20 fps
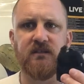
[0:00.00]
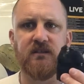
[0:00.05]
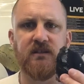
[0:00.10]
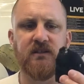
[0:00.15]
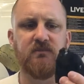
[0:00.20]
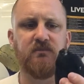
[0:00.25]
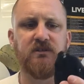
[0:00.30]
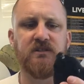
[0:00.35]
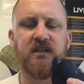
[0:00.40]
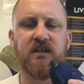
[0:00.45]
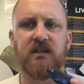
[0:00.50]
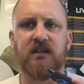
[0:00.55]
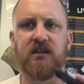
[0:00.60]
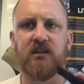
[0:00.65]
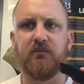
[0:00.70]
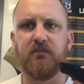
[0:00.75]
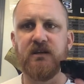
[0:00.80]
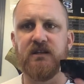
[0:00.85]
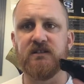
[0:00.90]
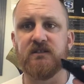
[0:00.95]
than this
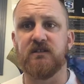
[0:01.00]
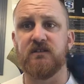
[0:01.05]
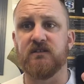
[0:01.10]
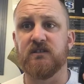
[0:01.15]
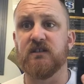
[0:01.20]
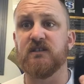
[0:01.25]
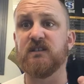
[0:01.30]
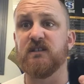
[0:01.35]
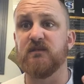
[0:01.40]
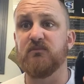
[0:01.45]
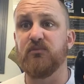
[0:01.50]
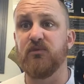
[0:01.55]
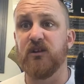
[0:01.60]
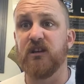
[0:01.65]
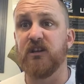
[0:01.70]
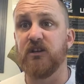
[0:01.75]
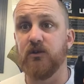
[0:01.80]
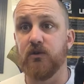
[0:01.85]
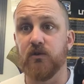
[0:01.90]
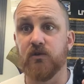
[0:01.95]
particular piece, because this is
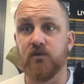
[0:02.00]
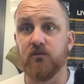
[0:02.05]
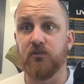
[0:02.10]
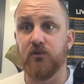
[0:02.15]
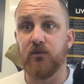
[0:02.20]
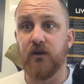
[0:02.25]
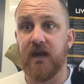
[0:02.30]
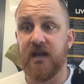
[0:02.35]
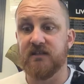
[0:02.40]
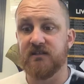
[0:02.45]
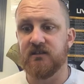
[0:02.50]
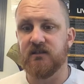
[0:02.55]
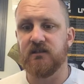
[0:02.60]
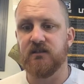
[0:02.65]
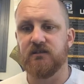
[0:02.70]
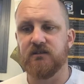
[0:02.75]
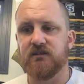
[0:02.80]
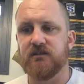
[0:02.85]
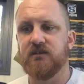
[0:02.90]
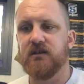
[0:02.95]
pretty usable as it
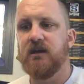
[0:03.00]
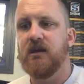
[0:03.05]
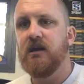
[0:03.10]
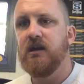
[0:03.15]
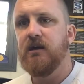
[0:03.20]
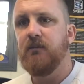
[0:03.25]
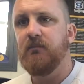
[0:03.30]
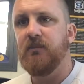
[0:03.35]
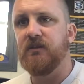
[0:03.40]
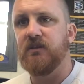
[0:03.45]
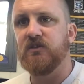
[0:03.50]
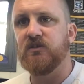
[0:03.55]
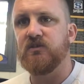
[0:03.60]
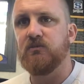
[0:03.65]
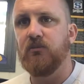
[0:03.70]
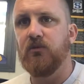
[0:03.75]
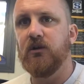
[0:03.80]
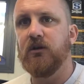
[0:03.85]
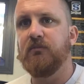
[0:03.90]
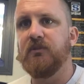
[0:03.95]
is, but the
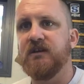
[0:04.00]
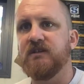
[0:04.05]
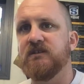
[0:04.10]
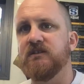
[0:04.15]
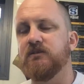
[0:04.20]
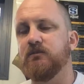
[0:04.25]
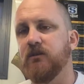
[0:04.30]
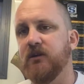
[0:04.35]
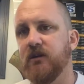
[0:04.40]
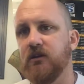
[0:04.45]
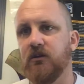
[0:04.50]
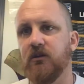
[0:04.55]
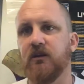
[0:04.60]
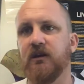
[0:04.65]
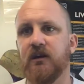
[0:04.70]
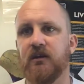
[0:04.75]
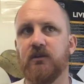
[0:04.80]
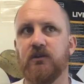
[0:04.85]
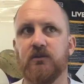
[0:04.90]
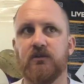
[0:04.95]
smaller pieces we're going to
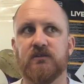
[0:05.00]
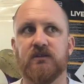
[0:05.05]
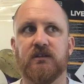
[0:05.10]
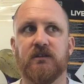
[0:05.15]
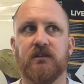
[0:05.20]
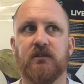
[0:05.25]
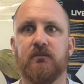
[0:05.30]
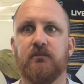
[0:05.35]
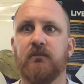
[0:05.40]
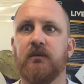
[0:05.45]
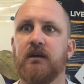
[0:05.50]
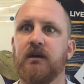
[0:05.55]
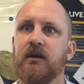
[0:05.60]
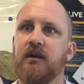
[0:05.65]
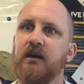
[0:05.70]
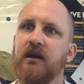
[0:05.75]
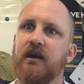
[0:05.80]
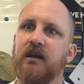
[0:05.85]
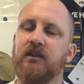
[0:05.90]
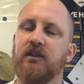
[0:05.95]
look at using them
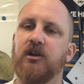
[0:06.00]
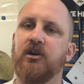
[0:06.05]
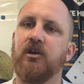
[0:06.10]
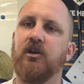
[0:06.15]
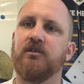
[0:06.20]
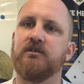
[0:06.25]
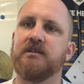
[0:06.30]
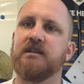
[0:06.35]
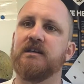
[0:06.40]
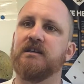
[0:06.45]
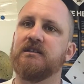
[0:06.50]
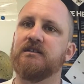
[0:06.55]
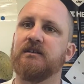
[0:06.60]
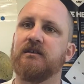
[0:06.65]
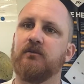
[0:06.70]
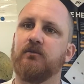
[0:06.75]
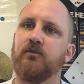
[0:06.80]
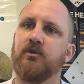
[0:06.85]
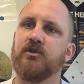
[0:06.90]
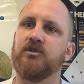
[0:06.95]
in the context
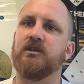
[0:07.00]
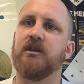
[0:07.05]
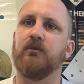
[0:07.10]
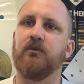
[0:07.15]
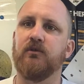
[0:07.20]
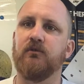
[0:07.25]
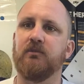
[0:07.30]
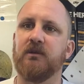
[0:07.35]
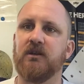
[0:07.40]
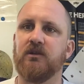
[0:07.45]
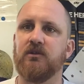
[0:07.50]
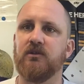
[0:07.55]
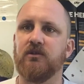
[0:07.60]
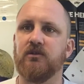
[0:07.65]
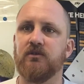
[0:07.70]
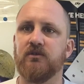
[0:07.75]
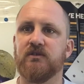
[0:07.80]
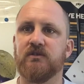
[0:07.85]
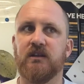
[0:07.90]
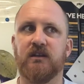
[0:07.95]
in which they would have been
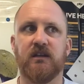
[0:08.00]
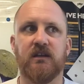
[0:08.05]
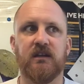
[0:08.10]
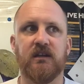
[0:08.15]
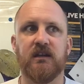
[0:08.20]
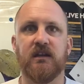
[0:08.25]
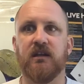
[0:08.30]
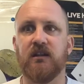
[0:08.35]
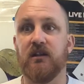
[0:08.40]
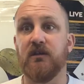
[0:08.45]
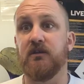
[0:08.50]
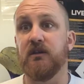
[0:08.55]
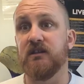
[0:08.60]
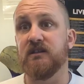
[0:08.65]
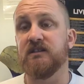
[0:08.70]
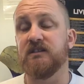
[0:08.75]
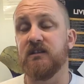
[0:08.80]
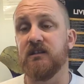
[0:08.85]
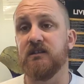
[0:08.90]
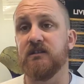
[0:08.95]
used in a Neolithic
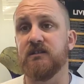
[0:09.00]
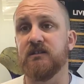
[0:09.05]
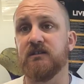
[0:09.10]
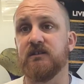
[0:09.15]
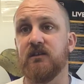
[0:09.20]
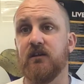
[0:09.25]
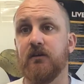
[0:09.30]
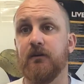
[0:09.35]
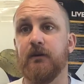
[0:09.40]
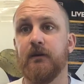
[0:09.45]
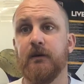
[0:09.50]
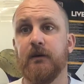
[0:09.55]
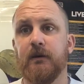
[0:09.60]
sense. So